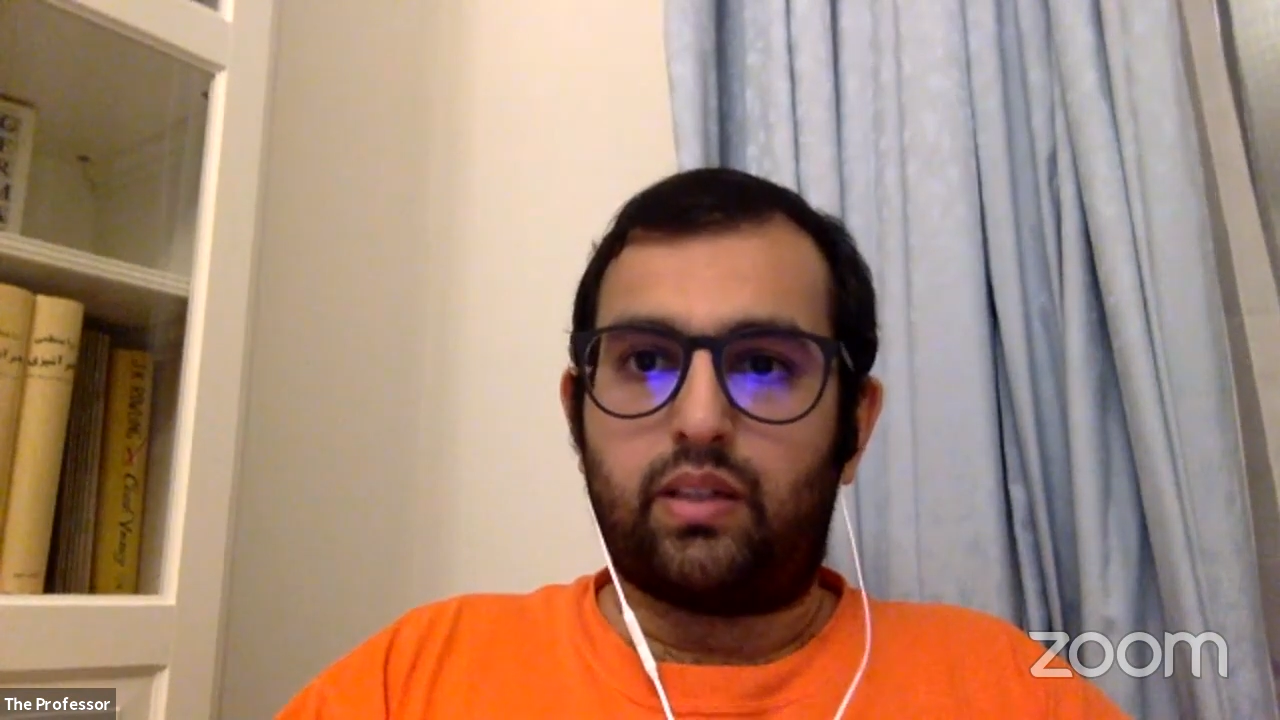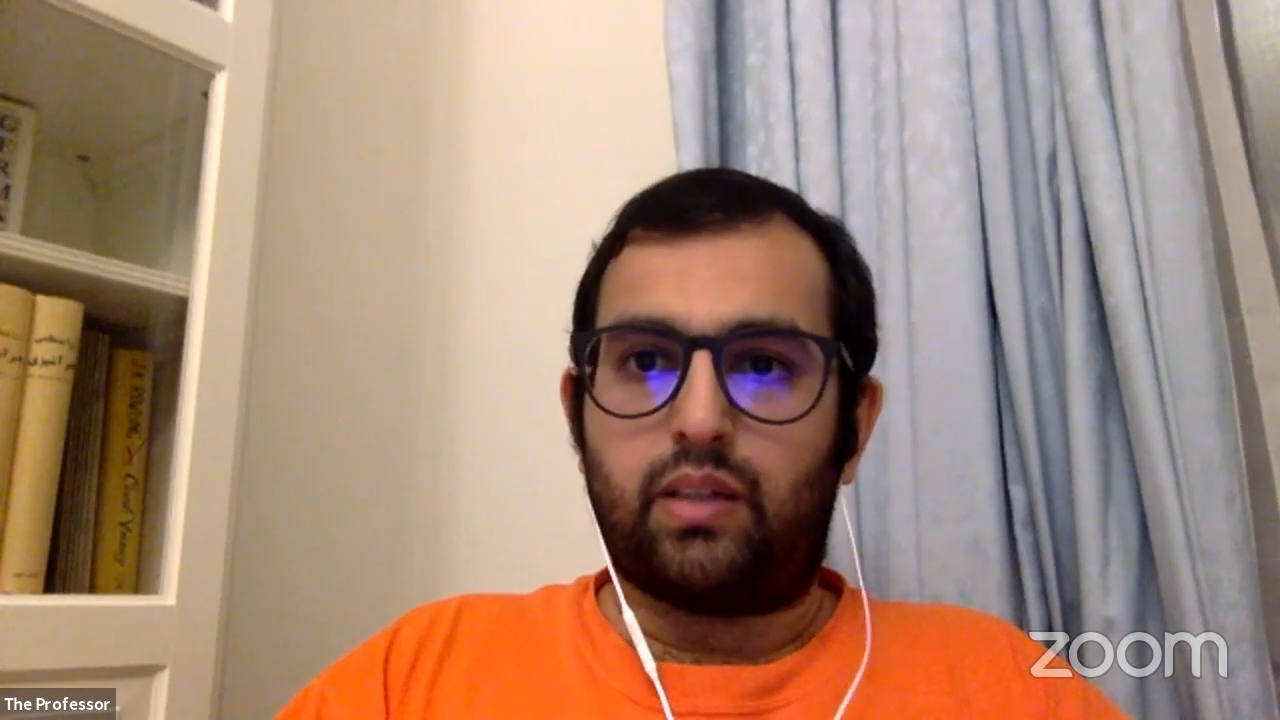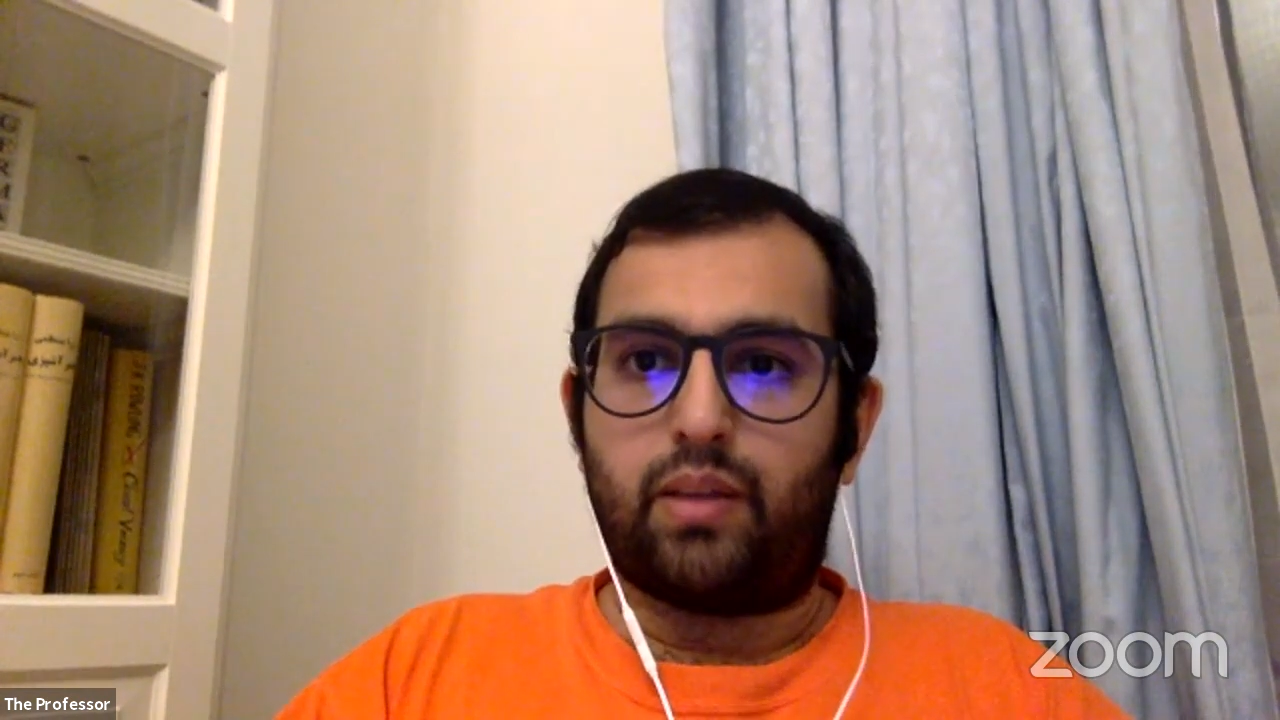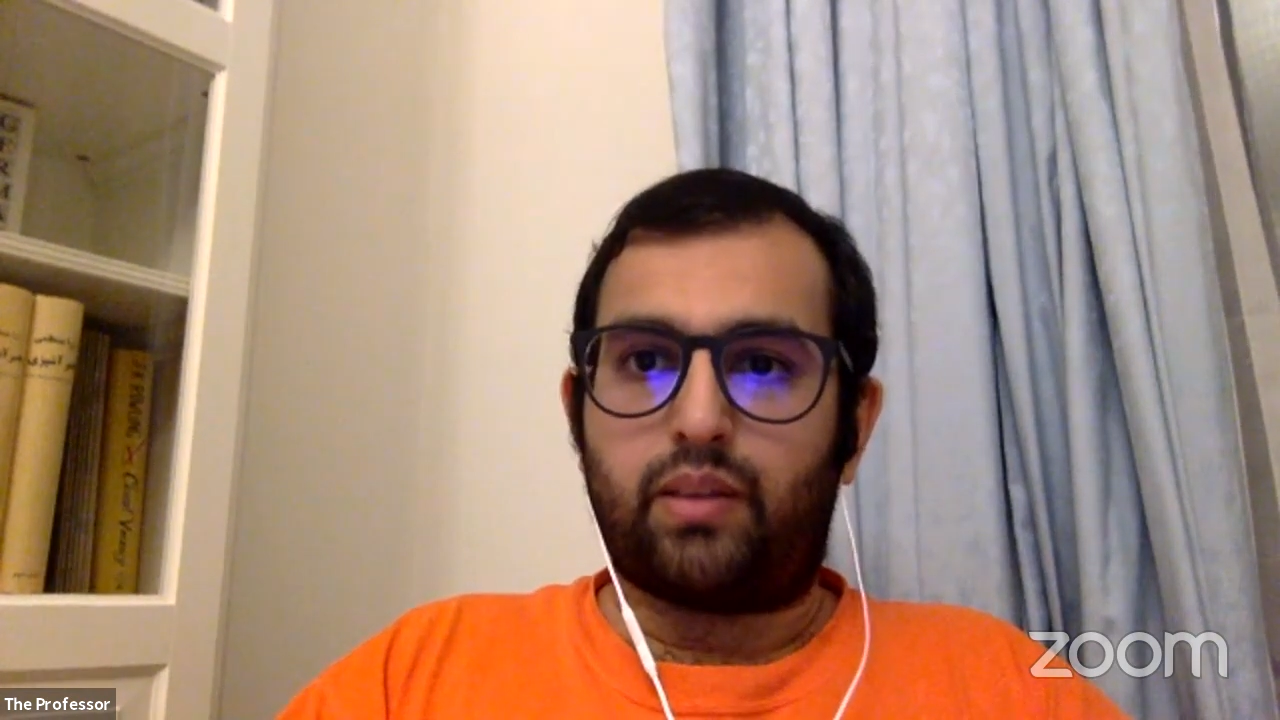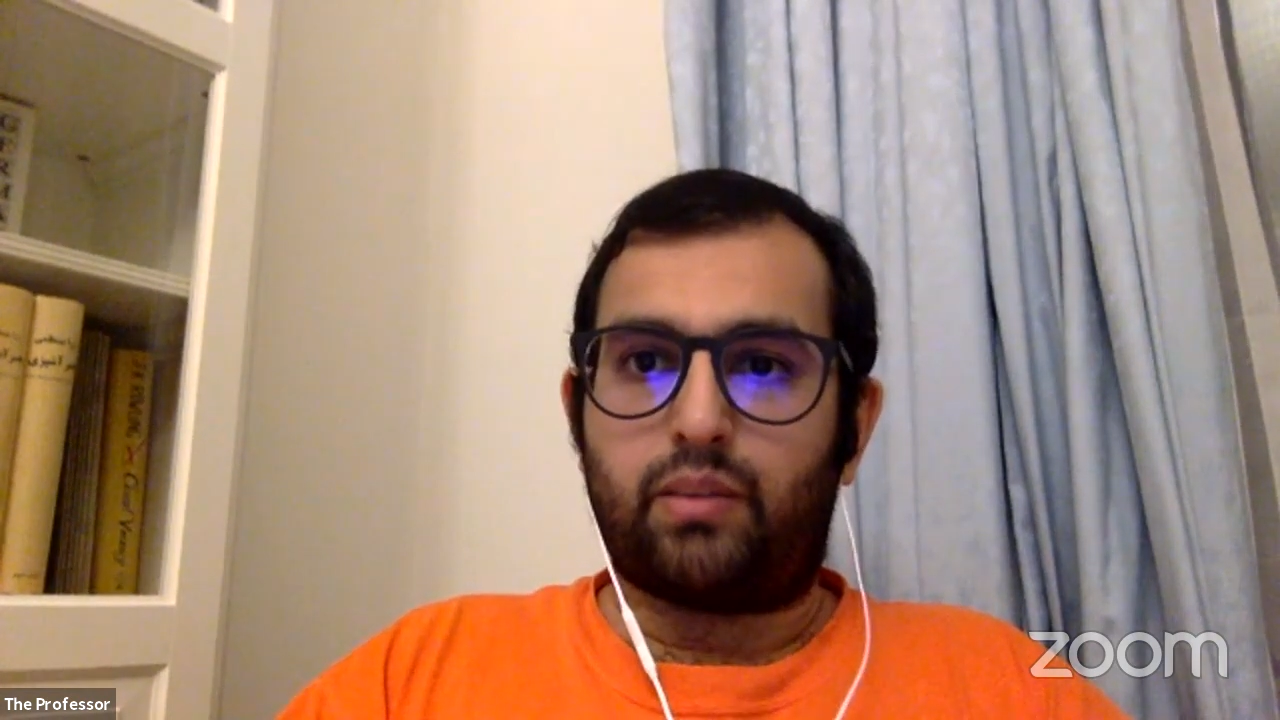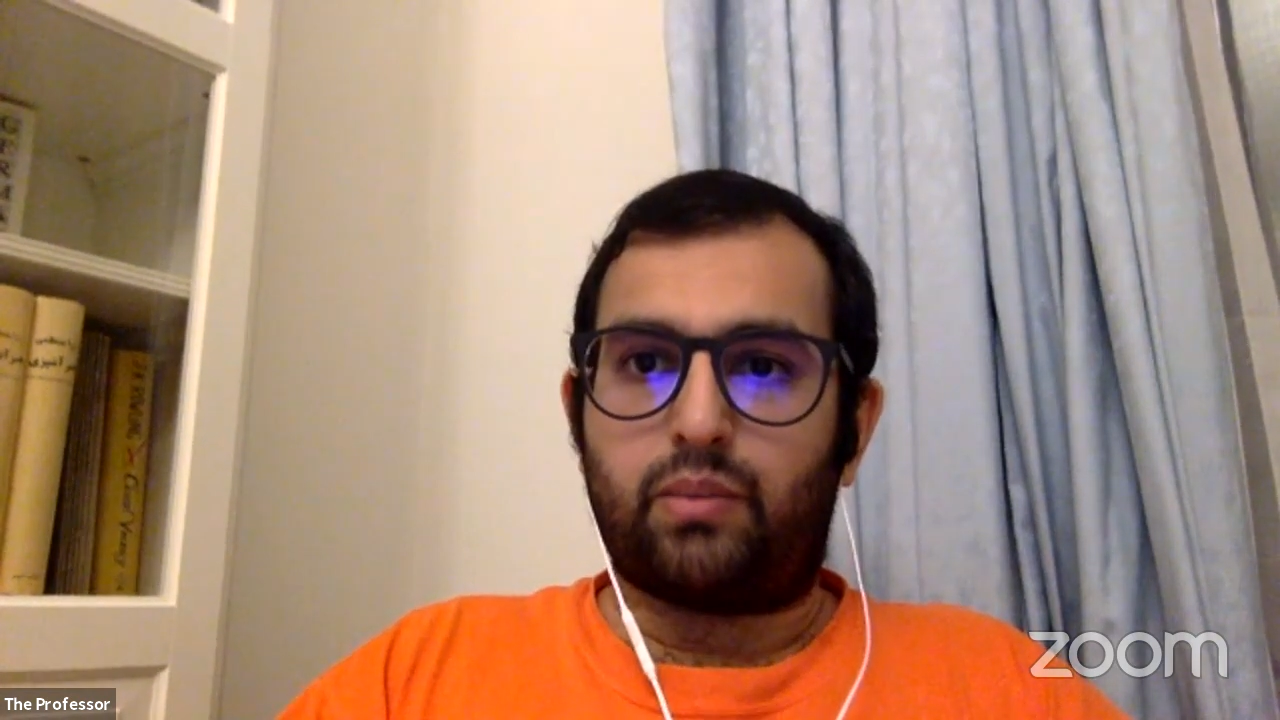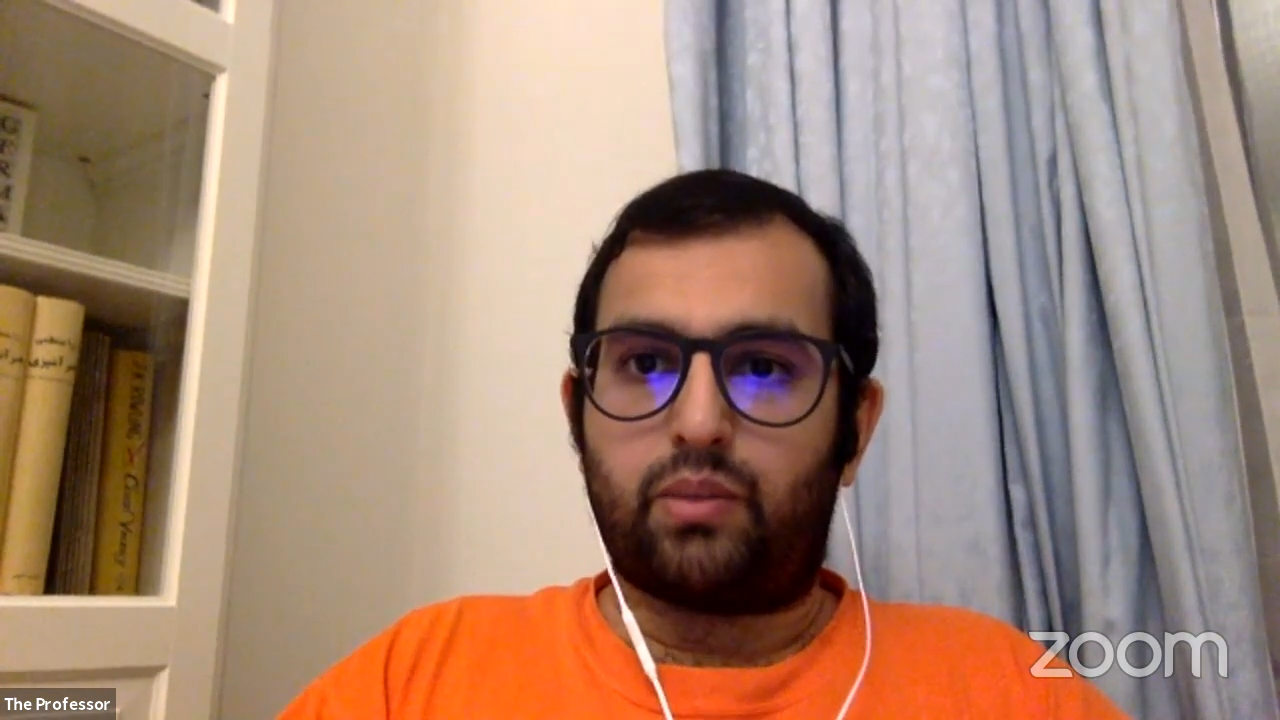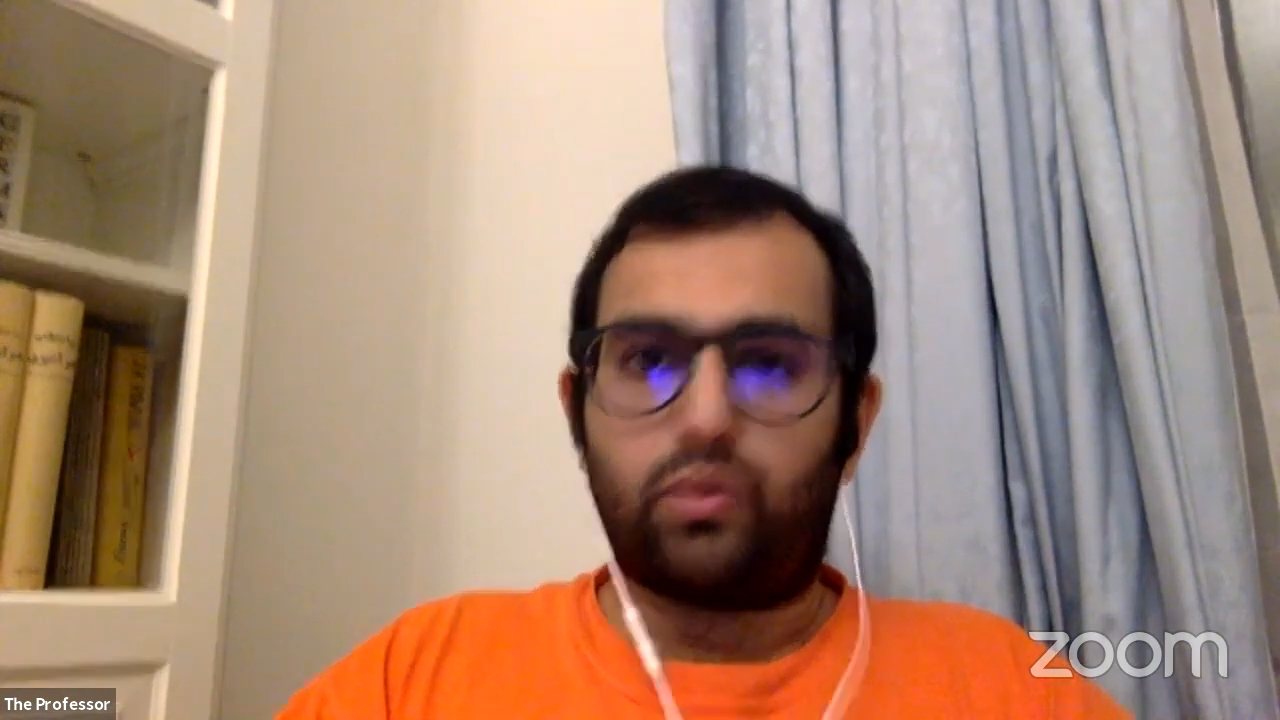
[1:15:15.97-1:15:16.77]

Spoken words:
the book.